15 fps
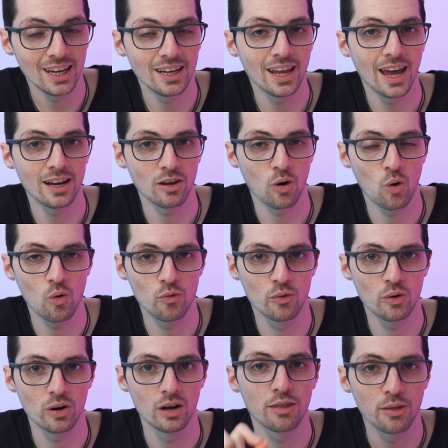it had
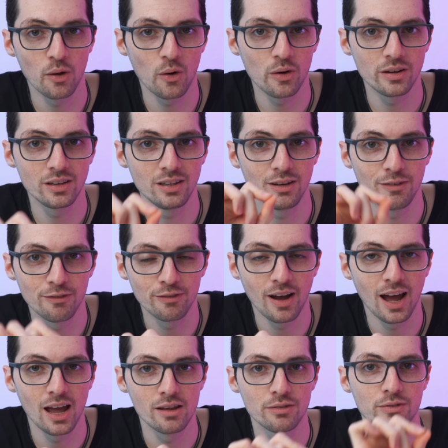over
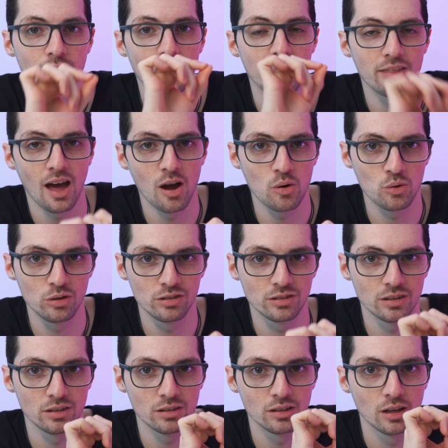
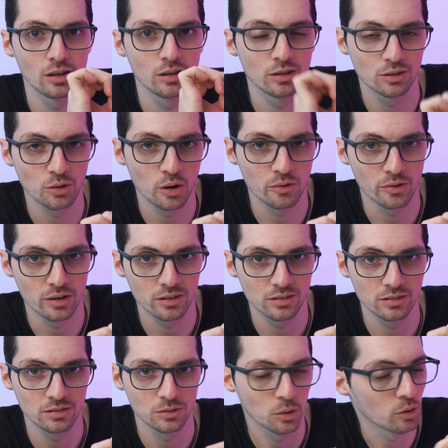35,000
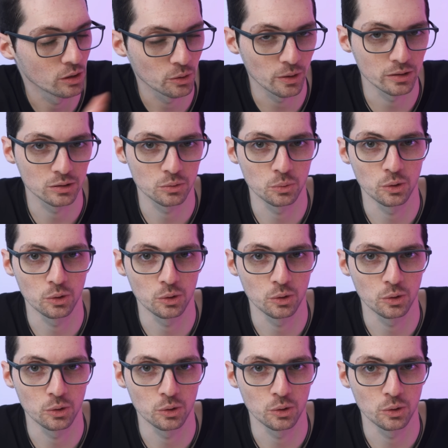servers all around the